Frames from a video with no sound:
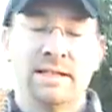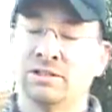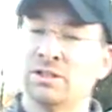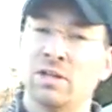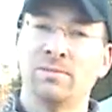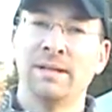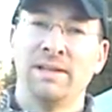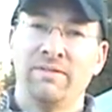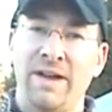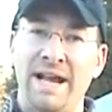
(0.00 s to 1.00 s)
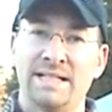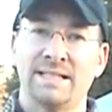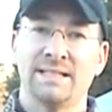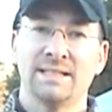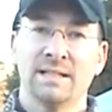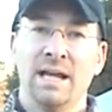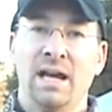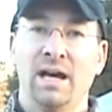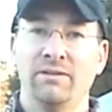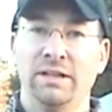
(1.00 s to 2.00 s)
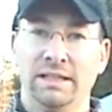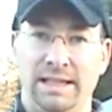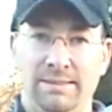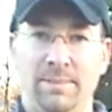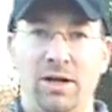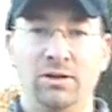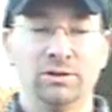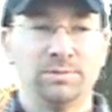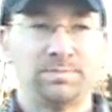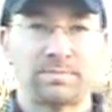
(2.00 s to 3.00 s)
Now it's not going to be the fastest of the elite bows,